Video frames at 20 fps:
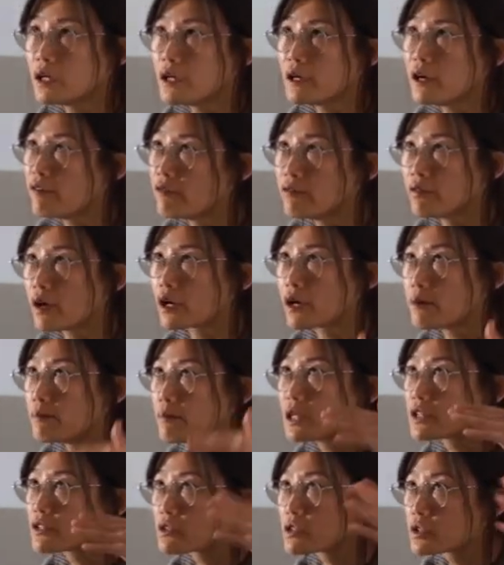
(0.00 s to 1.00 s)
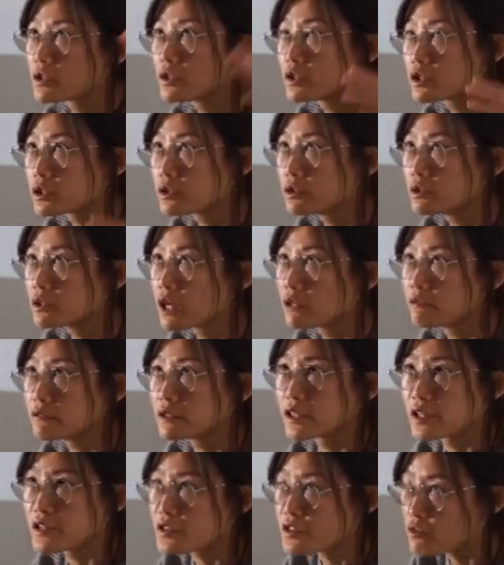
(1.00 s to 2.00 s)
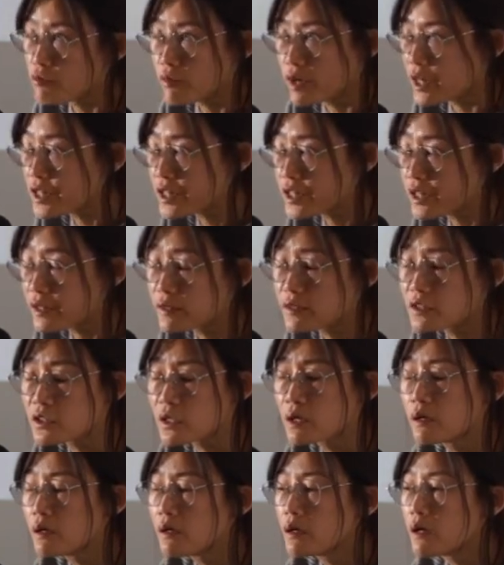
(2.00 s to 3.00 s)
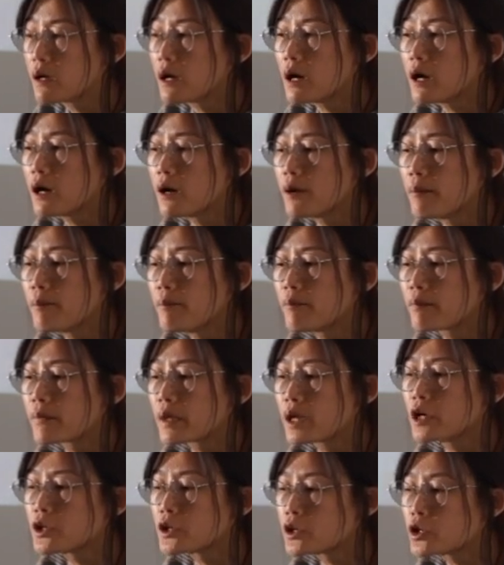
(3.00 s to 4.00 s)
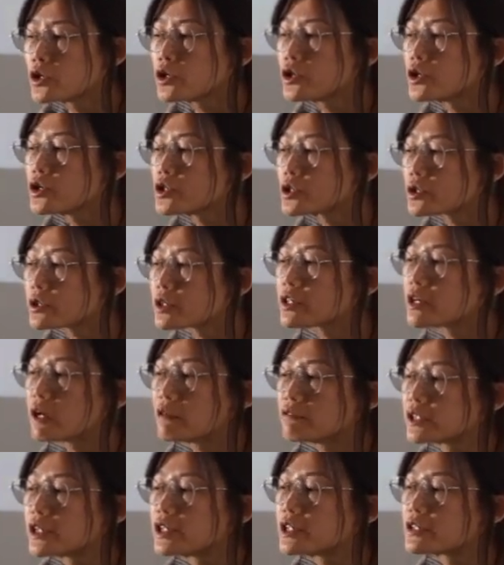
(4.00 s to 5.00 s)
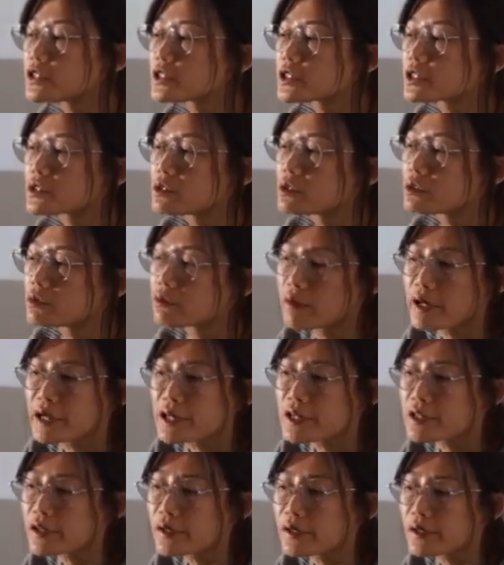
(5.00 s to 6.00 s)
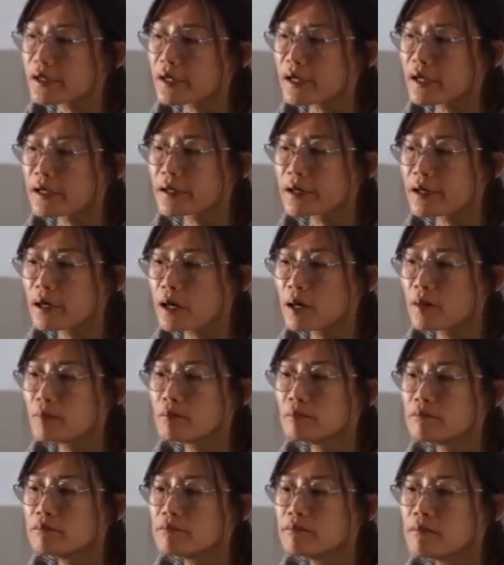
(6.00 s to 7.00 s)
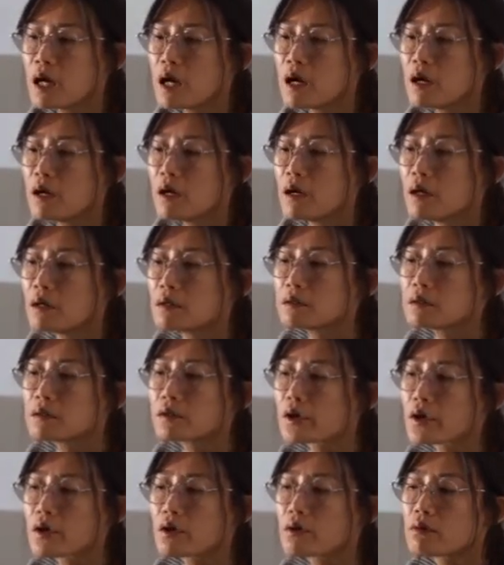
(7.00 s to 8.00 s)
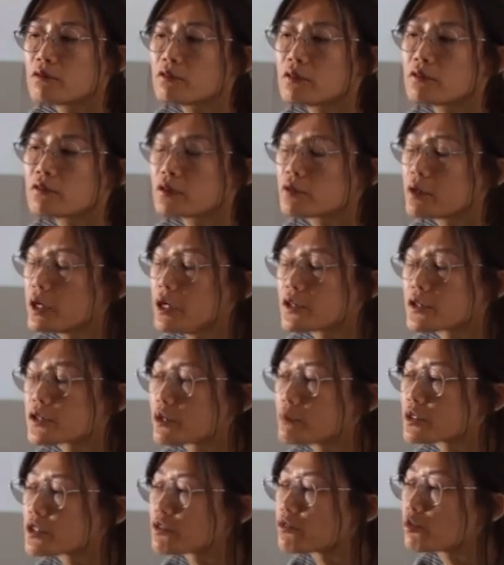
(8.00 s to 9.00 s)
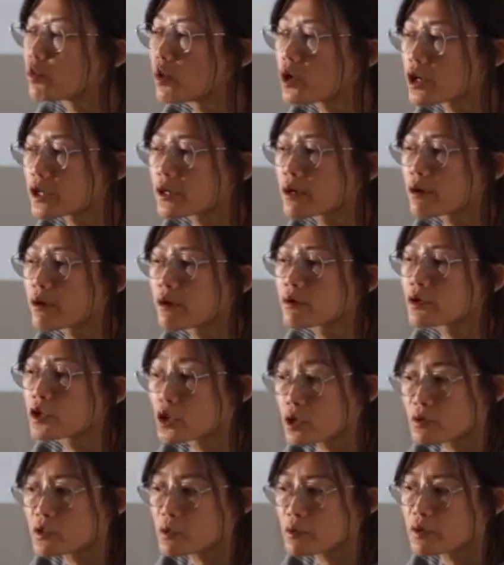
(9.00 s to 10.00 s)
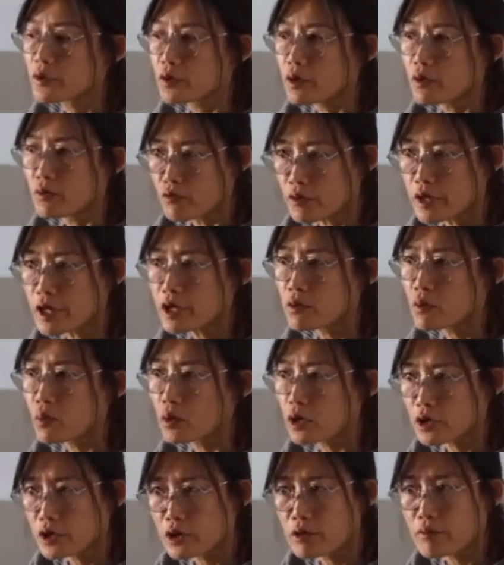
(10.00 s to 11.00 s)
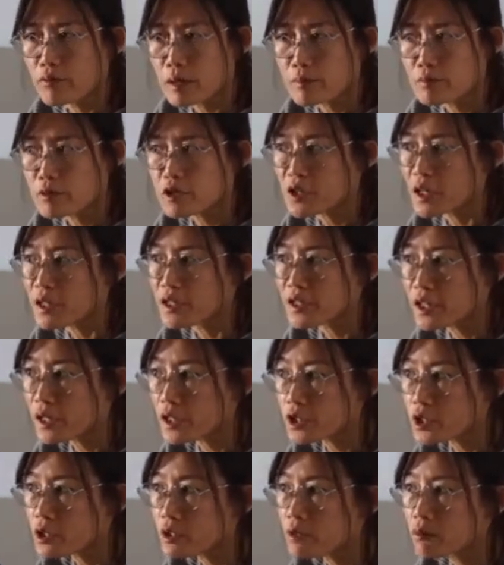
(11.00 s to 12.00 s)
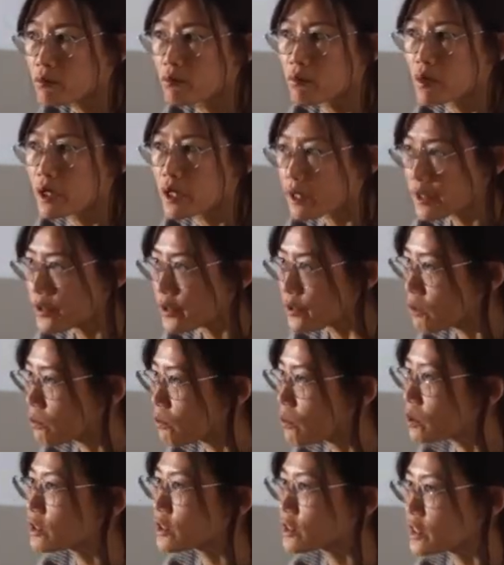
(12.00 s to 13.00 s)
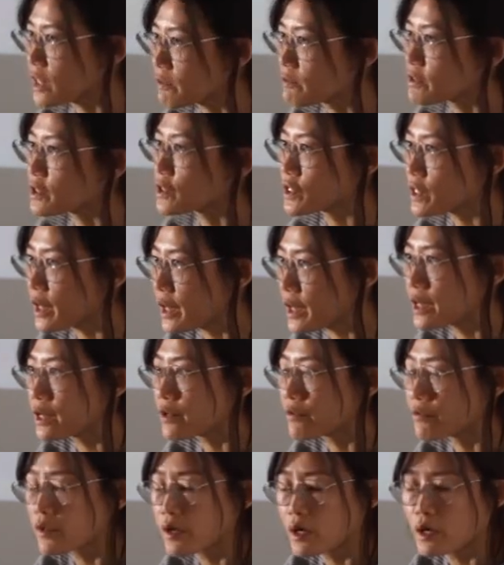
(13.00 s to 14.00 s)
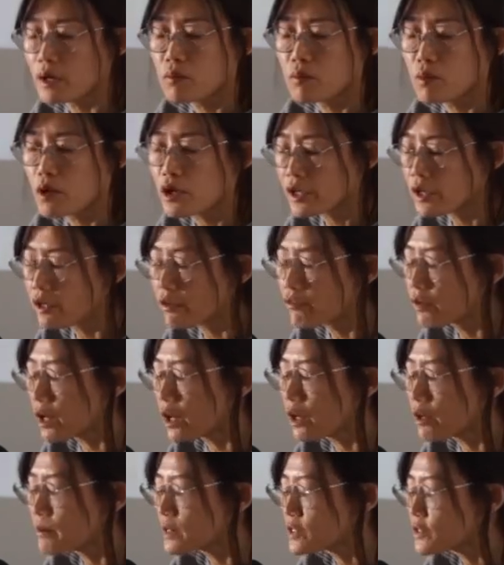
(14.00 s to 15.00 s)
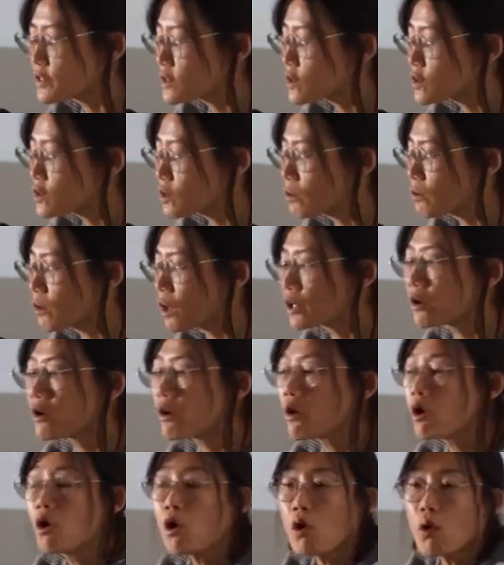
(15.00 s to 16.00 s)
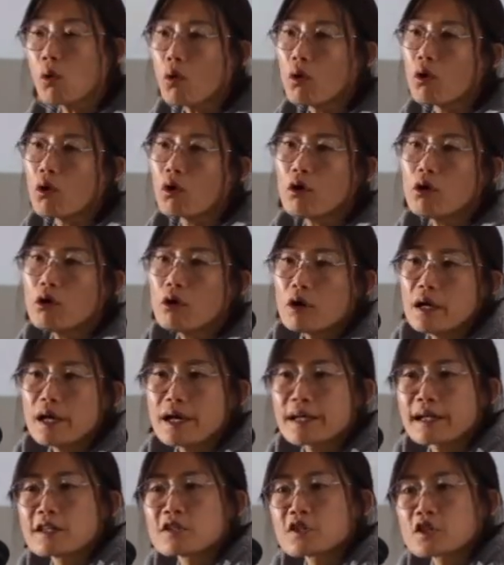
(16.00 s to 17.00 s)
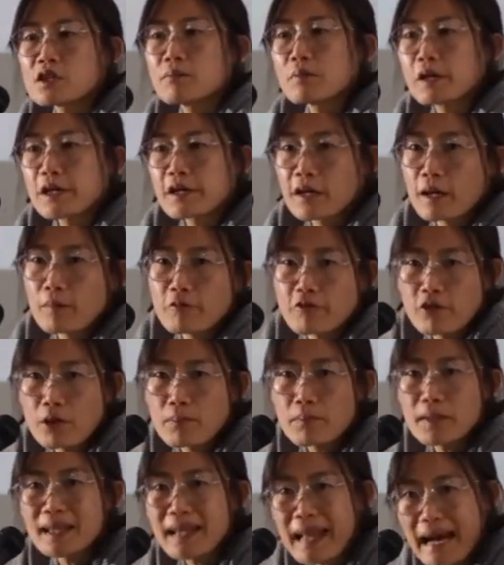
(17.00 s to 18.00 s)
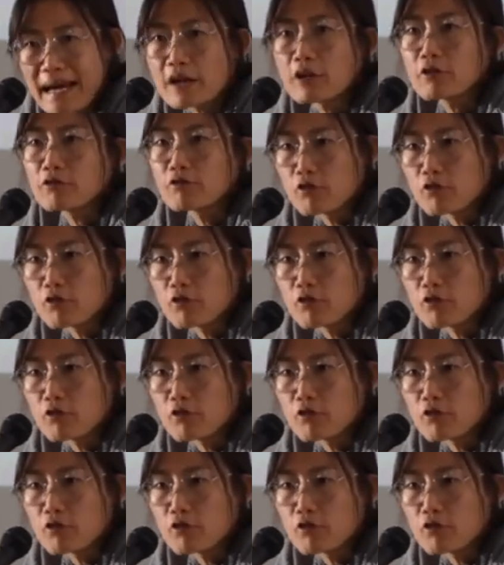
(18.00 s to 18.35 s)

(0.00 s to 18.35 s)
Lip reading: environmental social governance ratings, a good governance rating can come, you know, in terms of worker, you know, real worker representation, where, you know, workers have a say in their working environments and so on, or it can simply come from a lack of